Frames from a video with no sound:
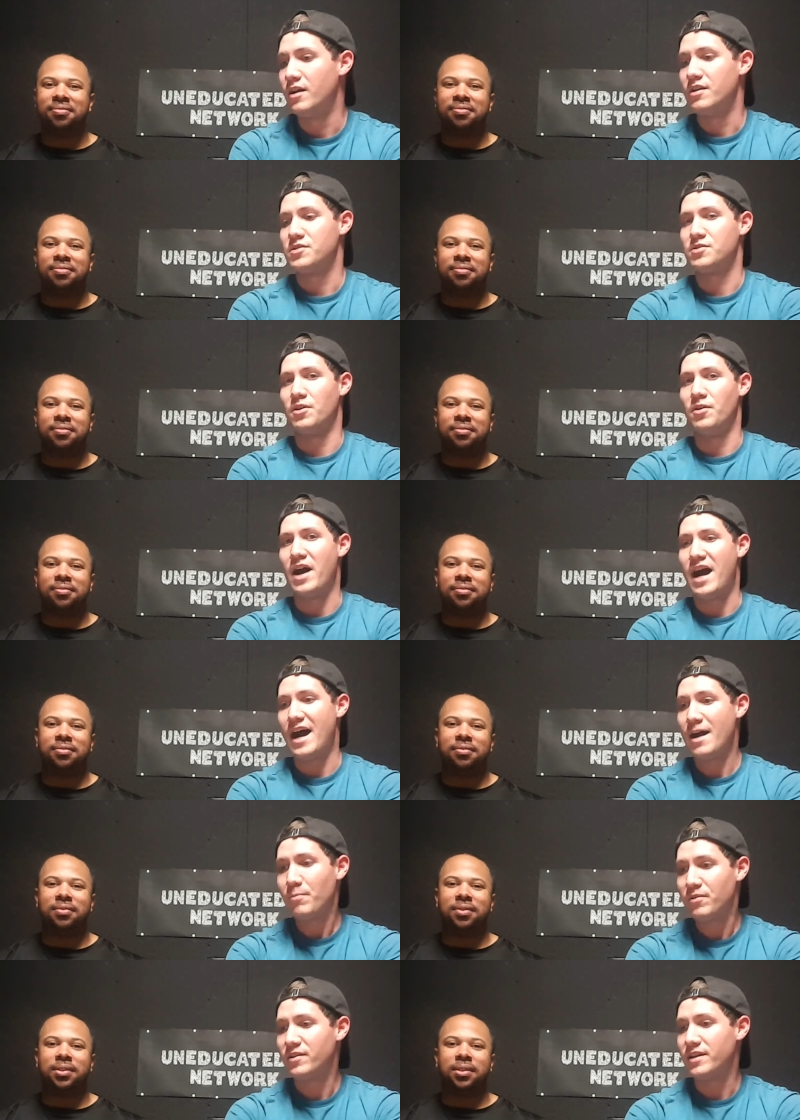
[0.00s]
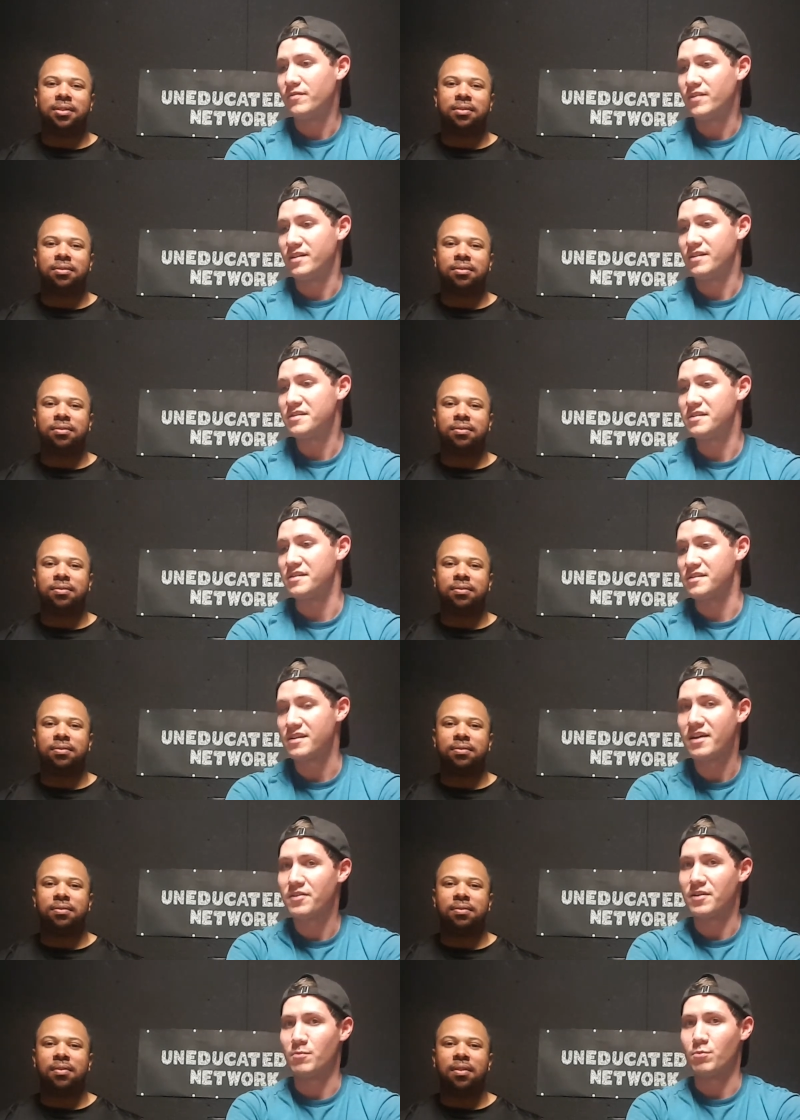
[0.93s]
Speaker 1: So I believe that this is
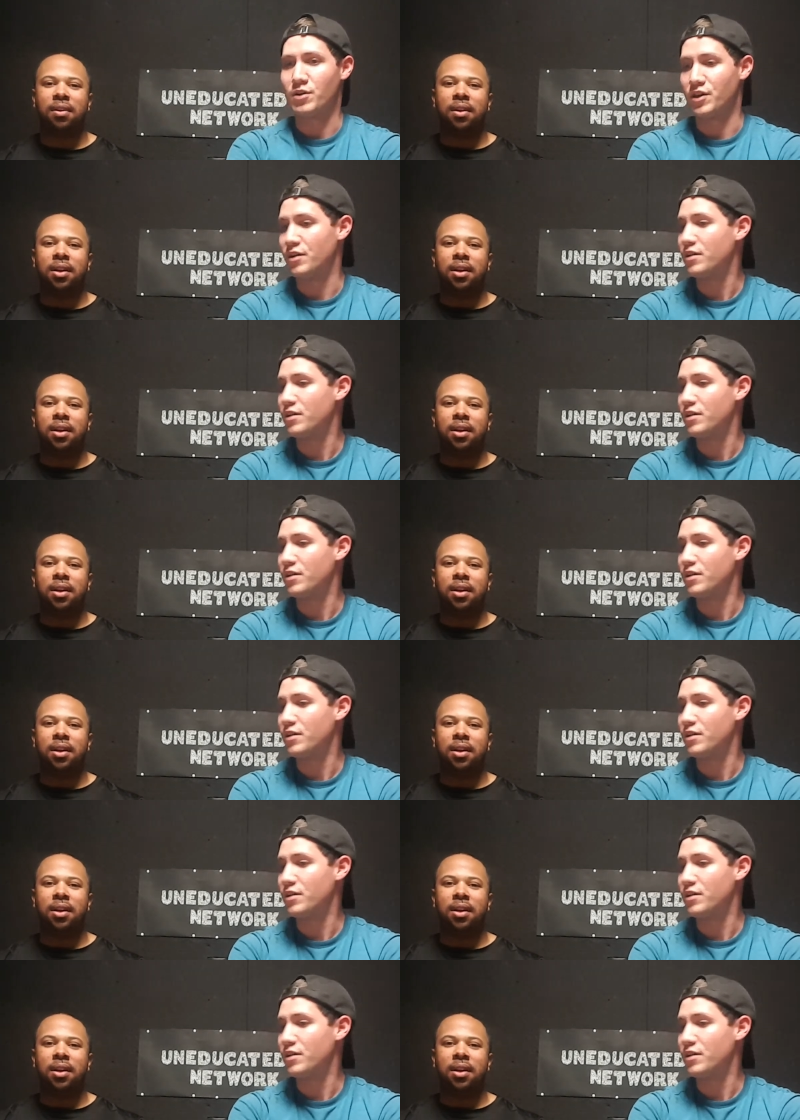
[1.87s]
nothing but